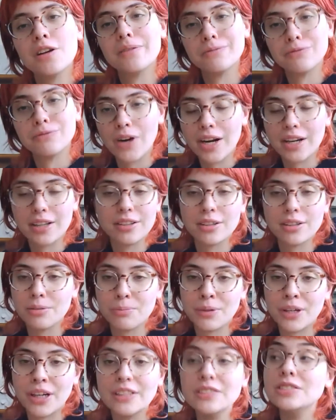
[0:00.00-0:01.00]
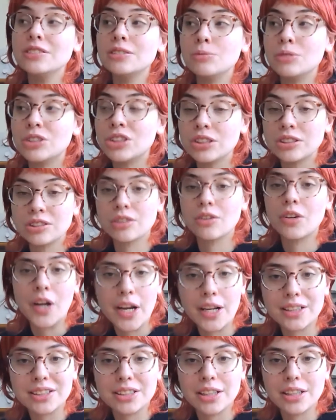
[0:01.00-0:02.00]
vinyl pressed, which is
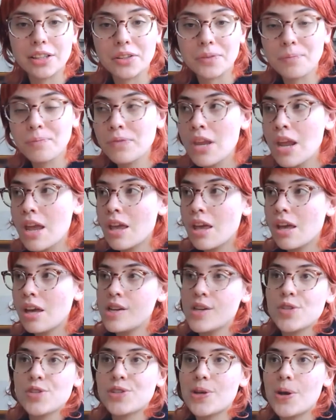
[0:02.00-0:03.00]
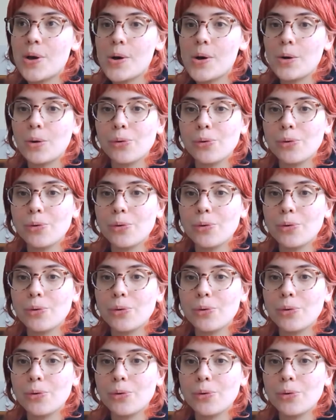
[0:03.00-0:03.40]
crazy. So